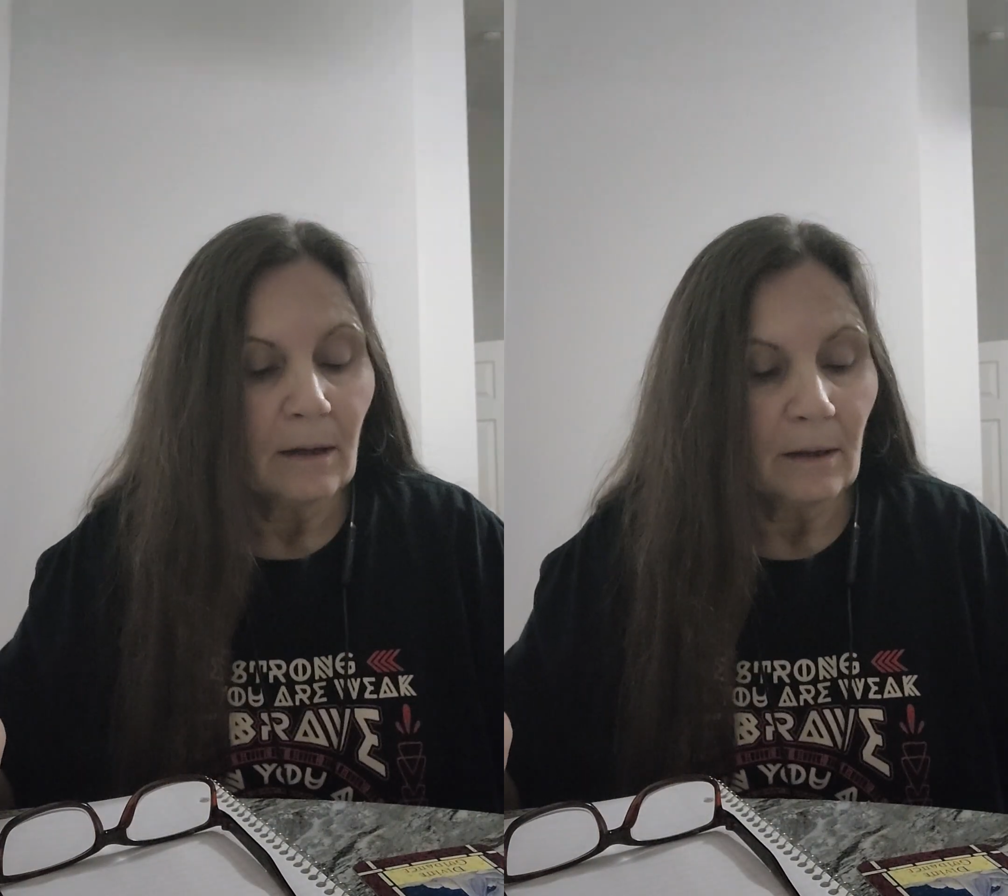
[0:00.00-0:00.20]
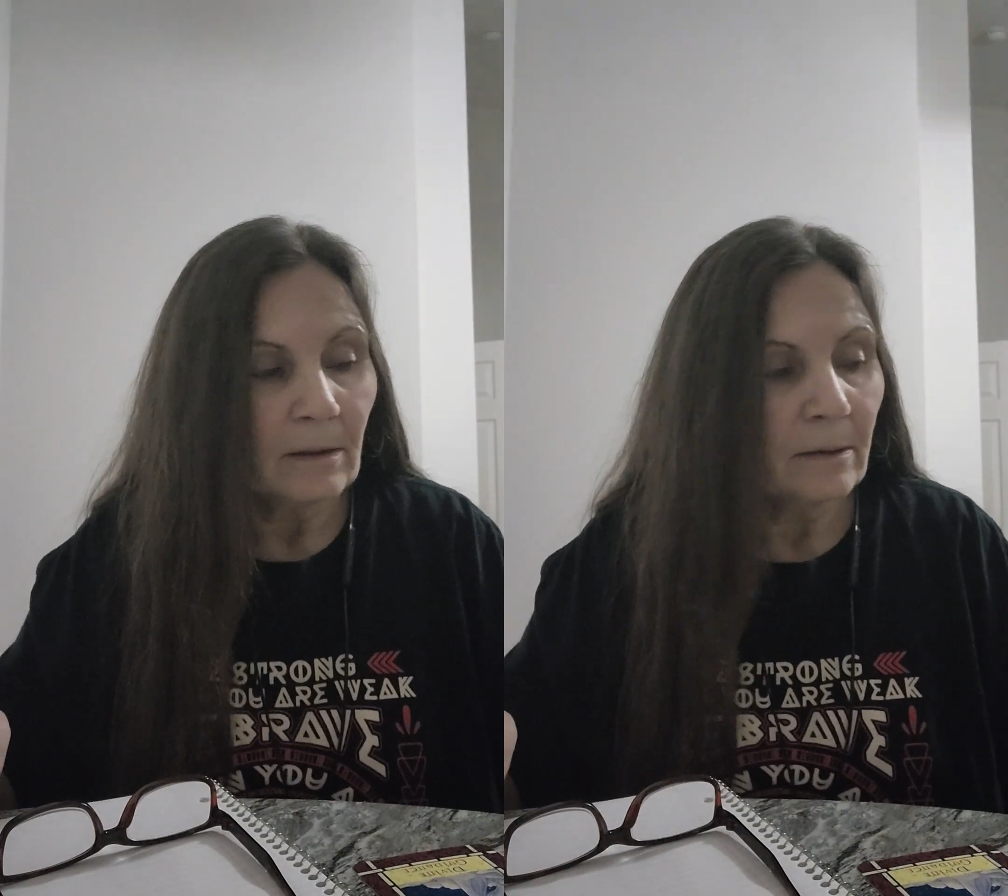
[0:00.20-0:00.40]

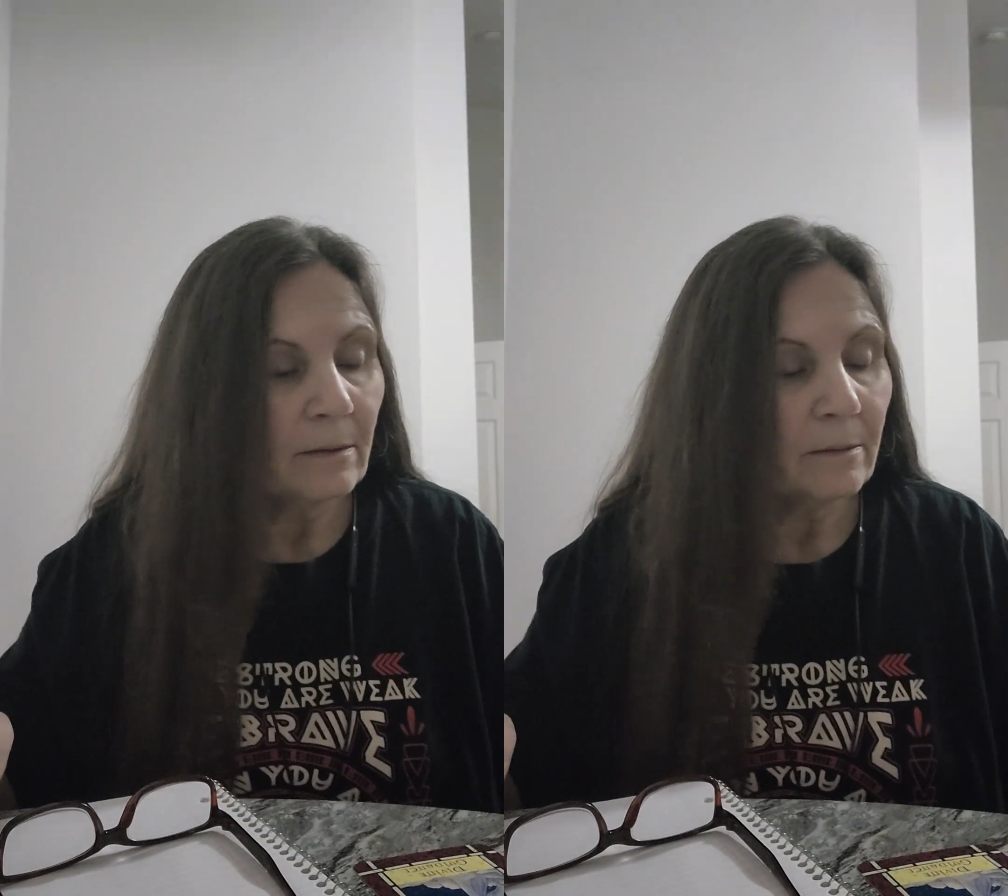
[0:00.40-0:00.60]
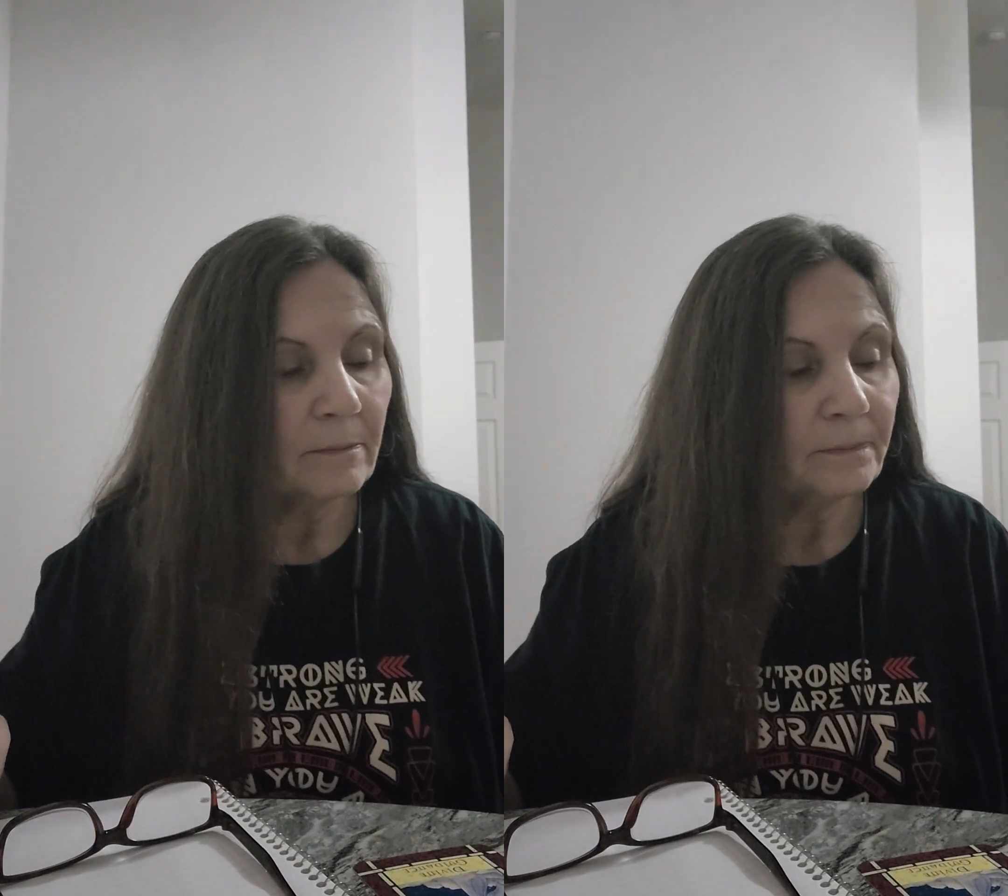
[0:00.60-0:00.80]

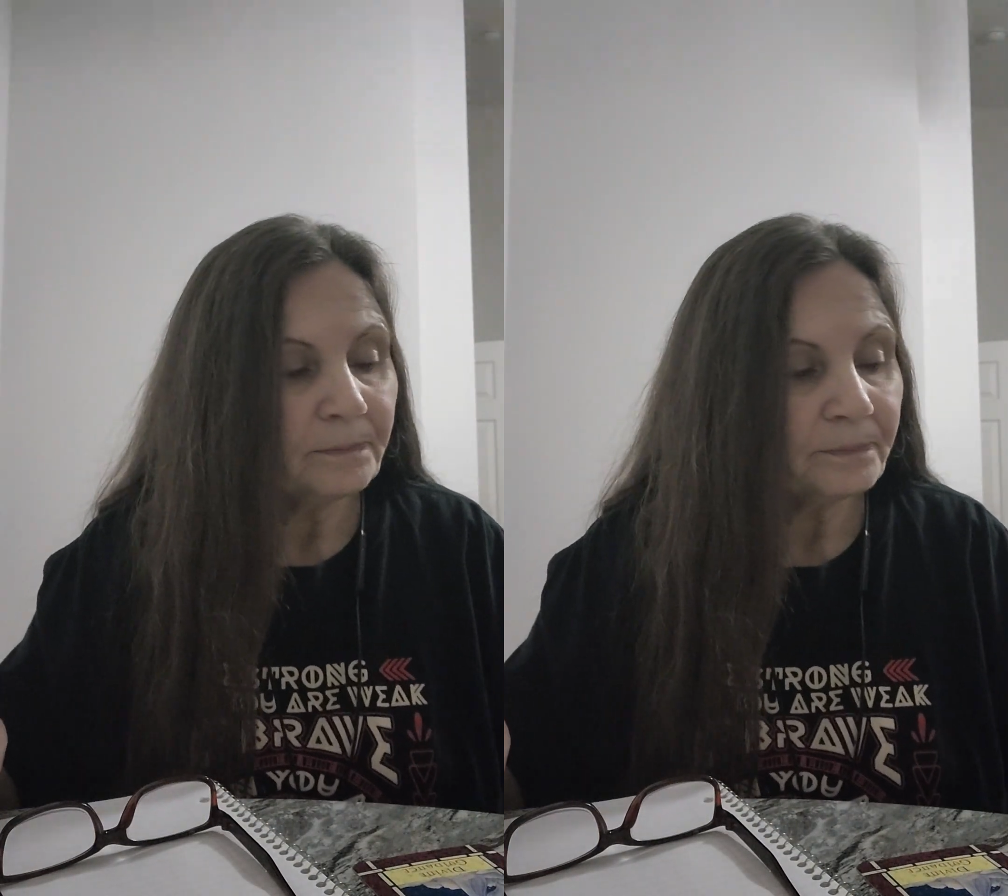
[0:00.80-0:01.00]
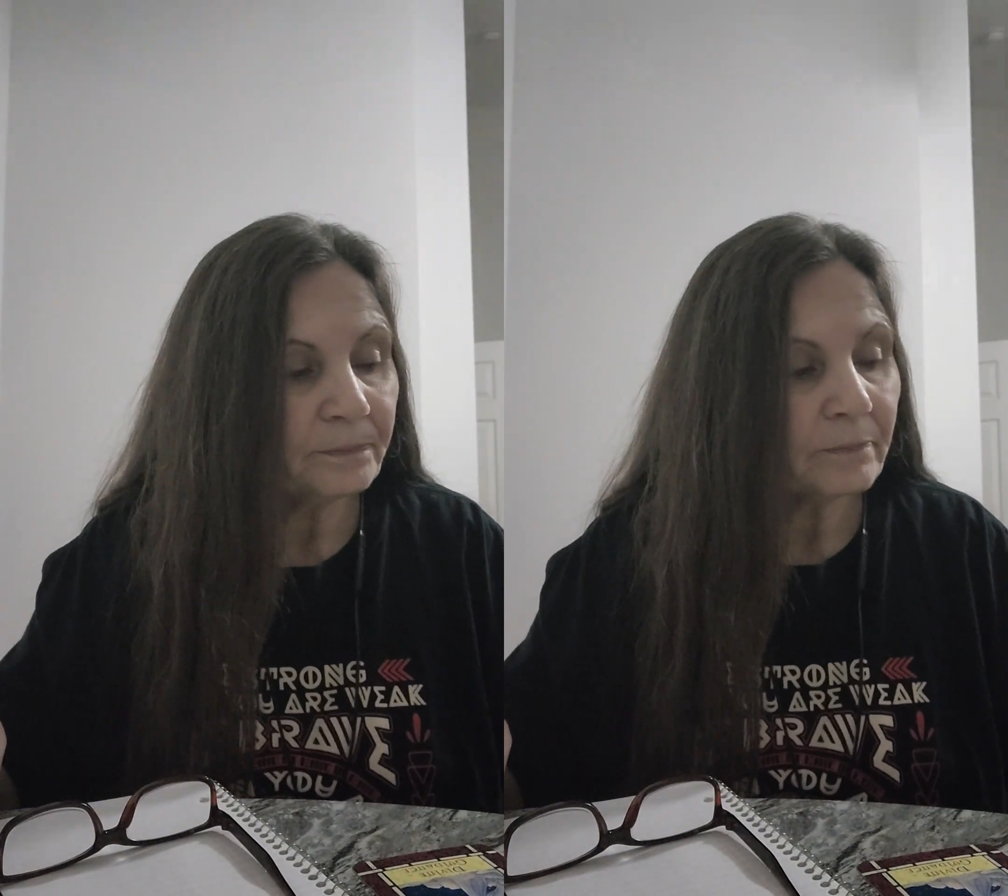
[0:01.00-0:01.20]
Um,
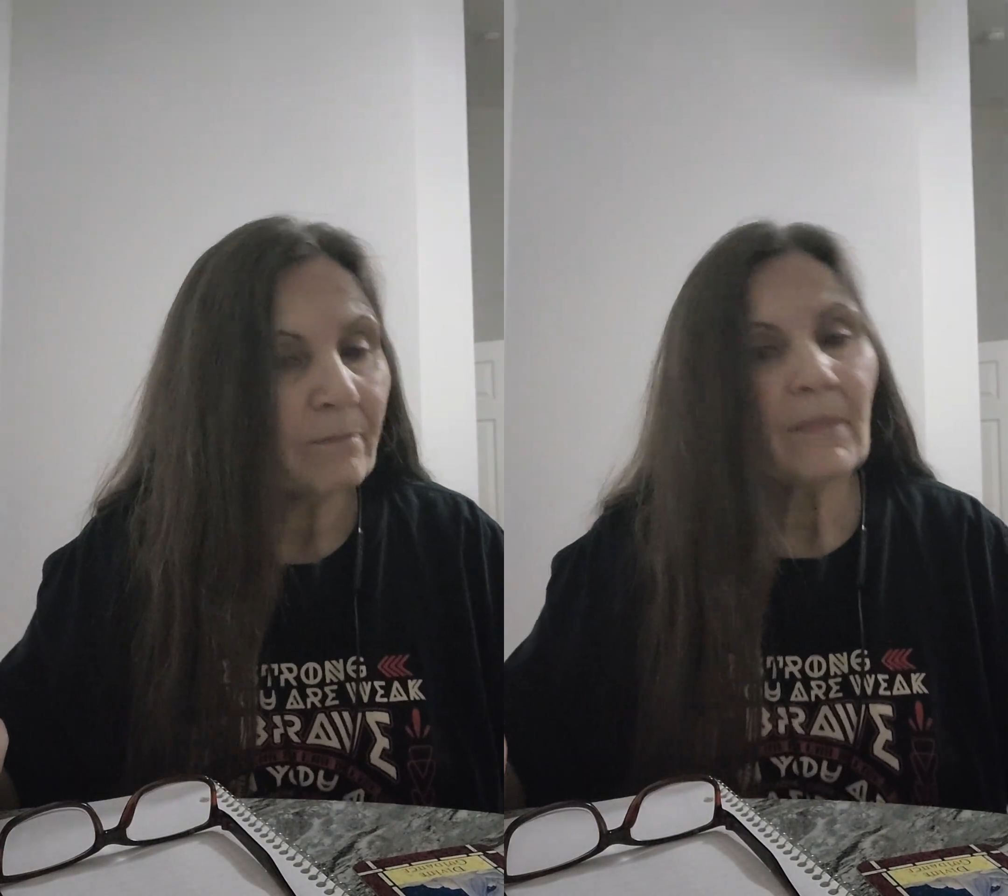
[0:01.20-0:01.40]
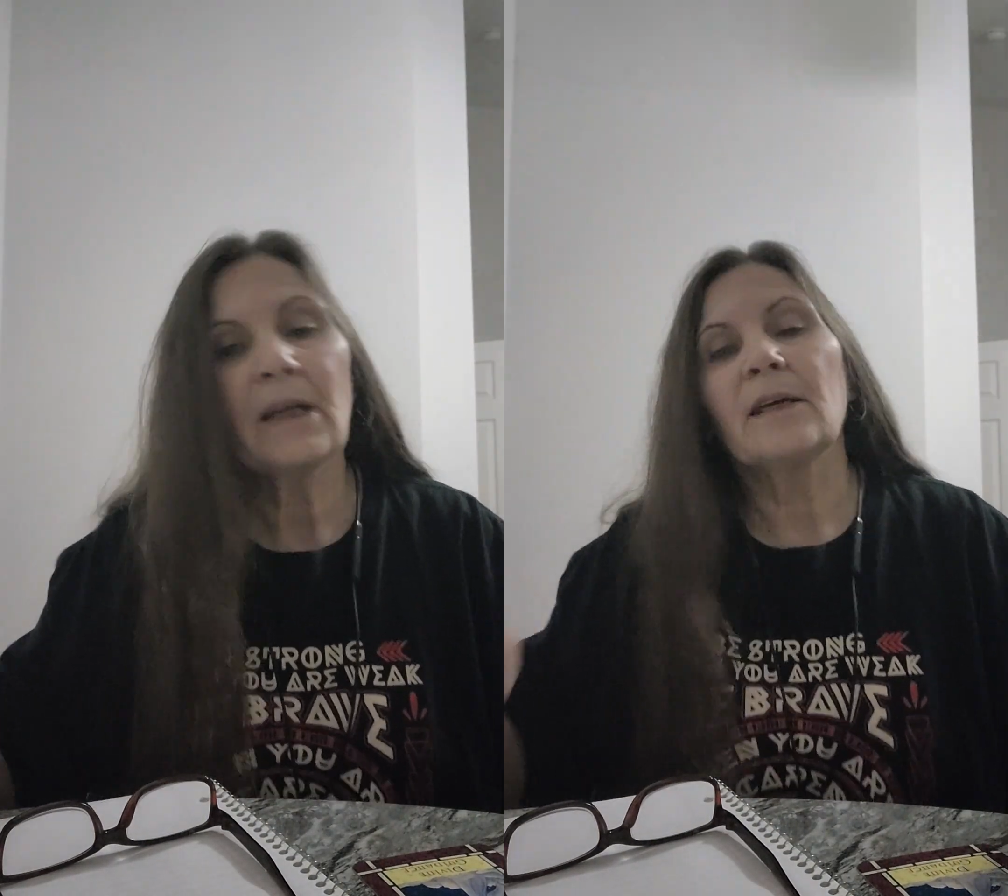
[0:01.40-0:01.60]

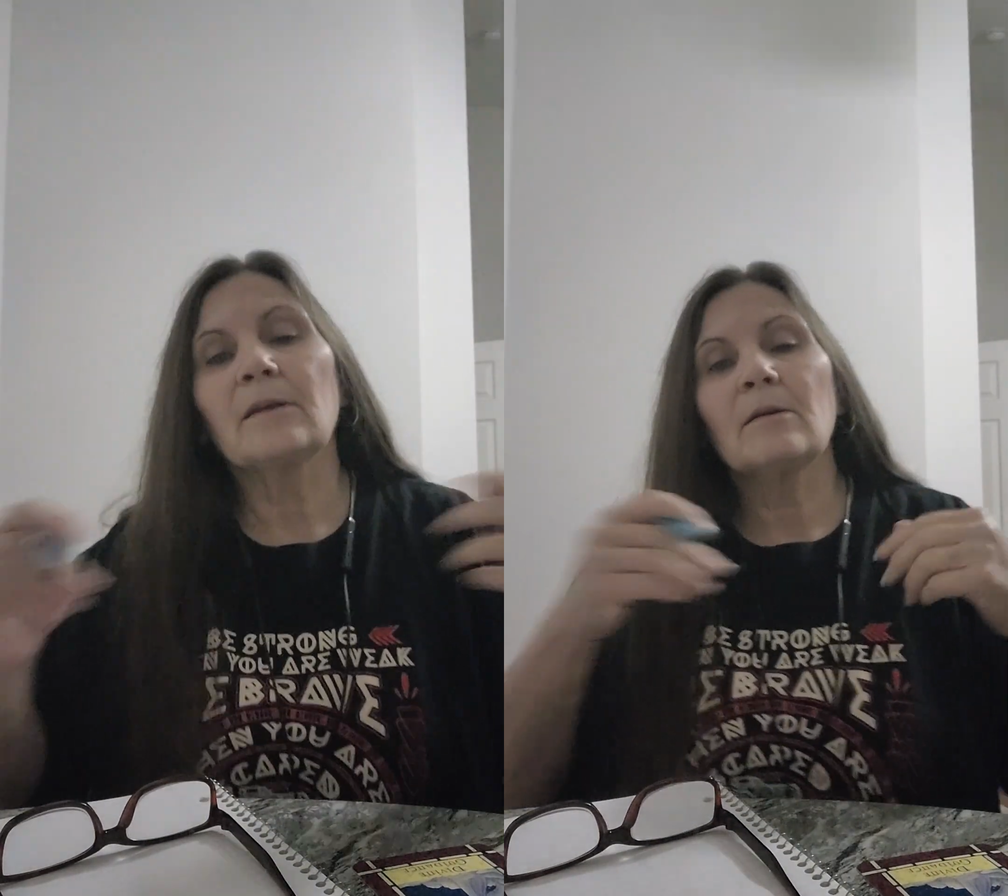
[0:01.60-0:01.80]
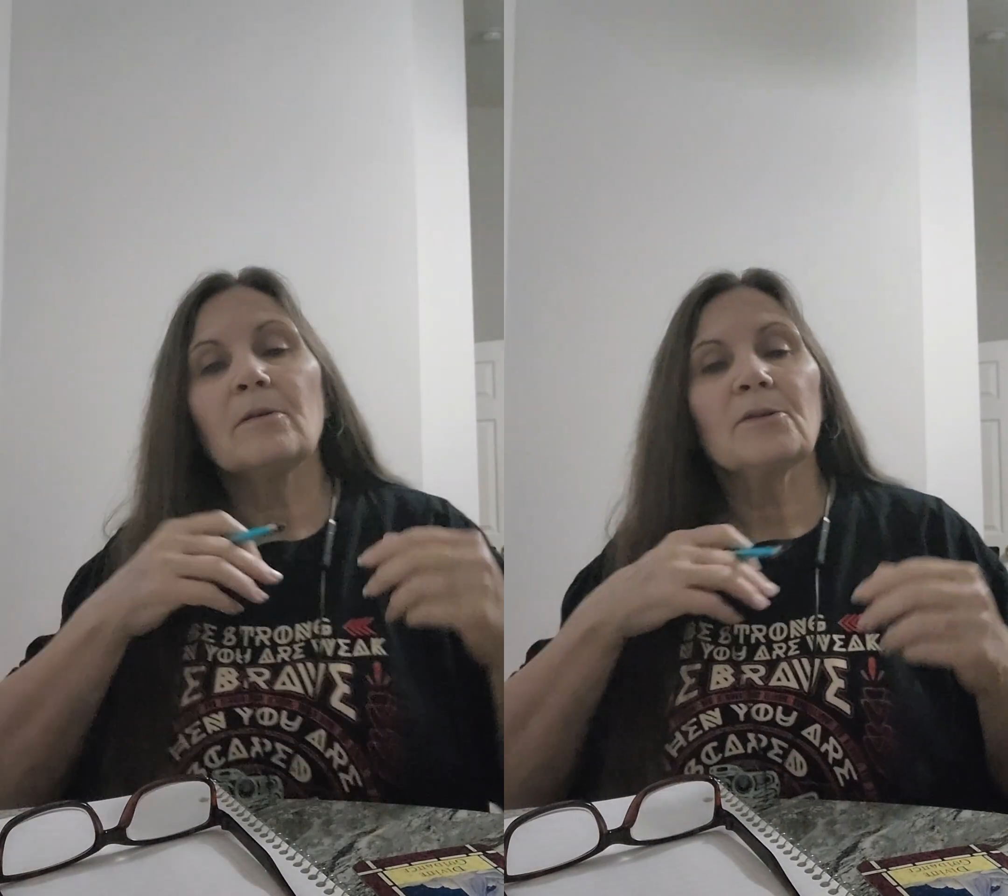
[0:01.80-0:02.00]
and
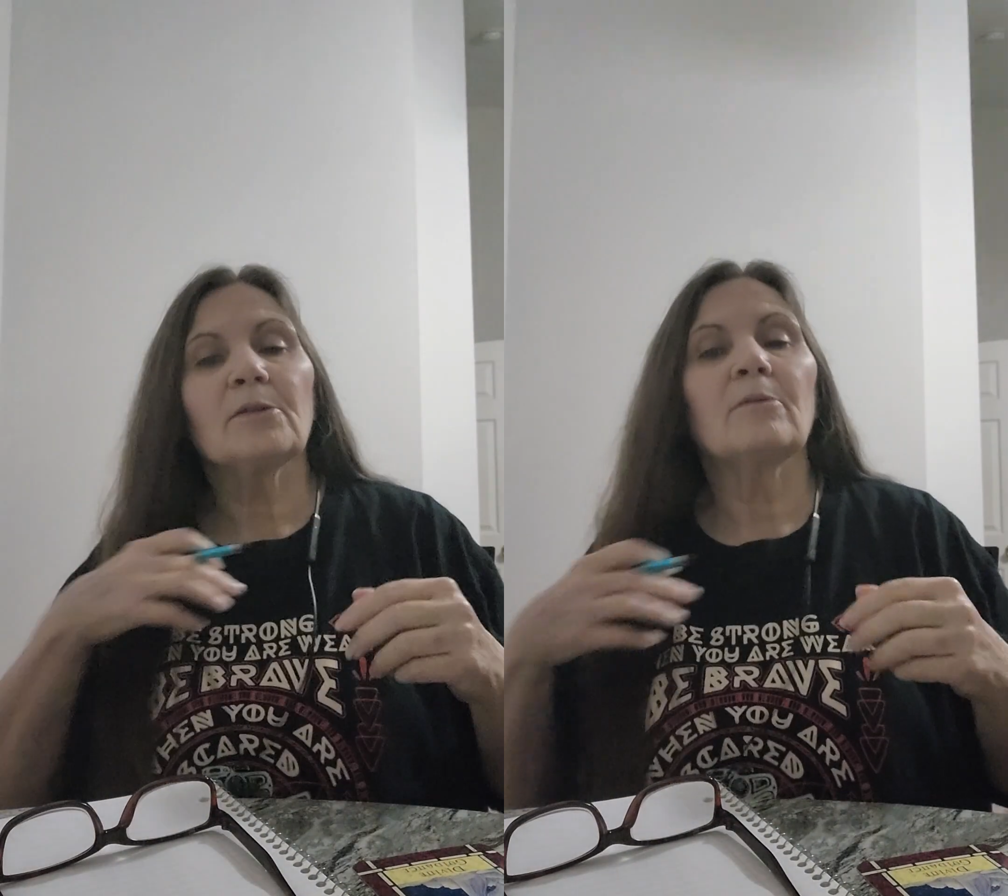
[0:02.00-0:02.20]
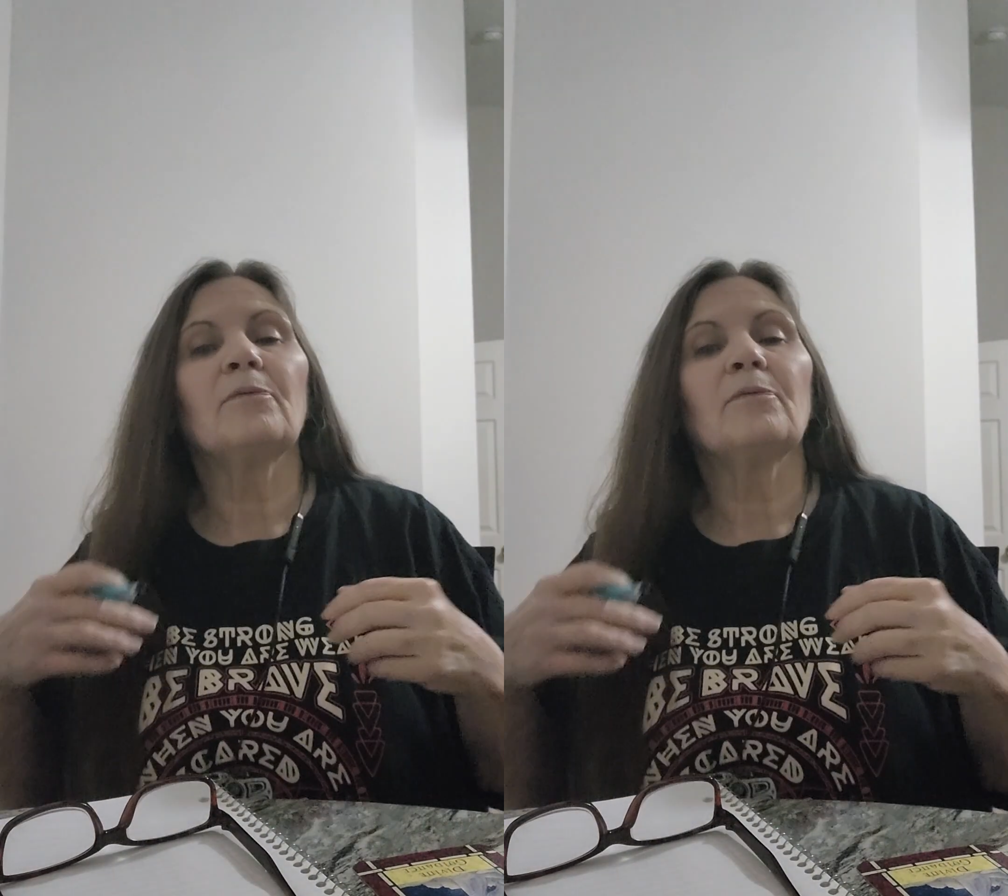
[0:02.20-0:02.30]
also,